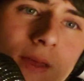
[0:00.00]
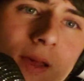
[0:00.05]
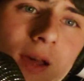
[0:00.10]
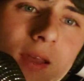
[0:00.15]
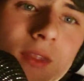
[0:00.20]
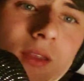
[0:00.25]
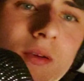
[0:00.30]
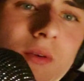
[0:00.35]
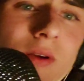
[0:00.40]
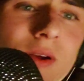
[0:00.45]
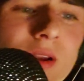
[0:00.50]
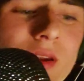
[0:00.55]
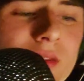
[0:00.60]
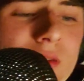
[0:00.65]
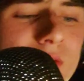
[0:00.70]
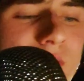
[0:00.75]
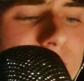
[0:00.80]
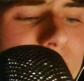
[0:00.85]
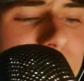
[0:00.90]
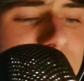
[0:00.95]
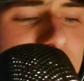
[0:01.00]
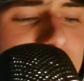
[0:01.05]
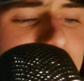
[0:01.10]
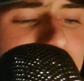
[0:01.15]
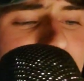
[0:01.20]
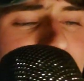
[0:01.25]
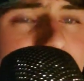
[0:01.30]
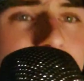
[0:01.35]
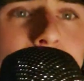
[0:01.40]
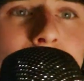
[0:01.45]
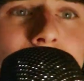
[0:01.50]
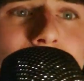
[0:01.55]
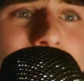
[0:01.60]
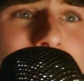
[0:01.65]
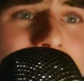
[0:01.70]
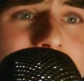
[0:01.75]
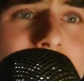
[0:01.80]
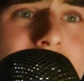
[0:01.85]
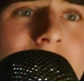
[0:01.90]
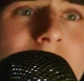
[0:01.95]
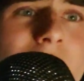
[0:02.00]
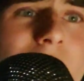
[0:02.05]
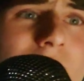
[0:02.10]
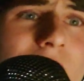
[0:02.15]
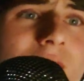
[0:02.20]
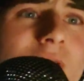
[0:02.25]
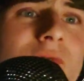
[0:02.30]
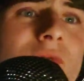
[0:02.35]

I think we're gonna do away with the monoplane